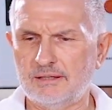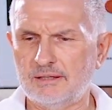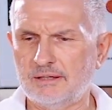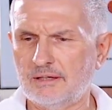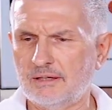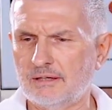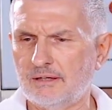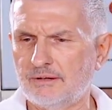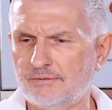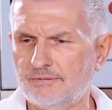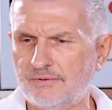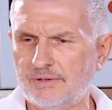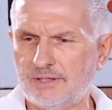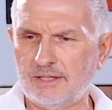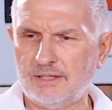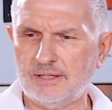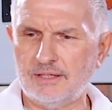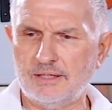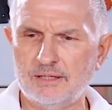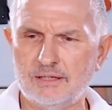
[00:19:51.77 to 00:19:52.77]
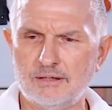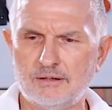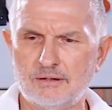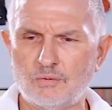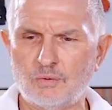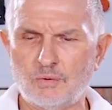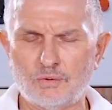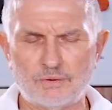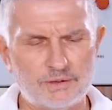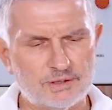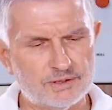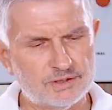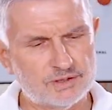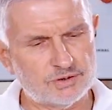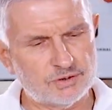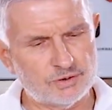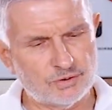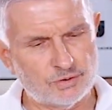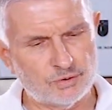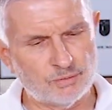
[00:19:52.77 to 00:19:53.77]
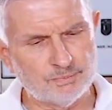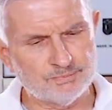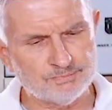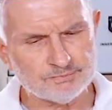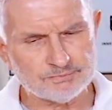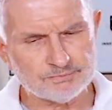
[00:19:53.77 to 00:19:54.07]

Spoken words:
of the 1/4-inch tube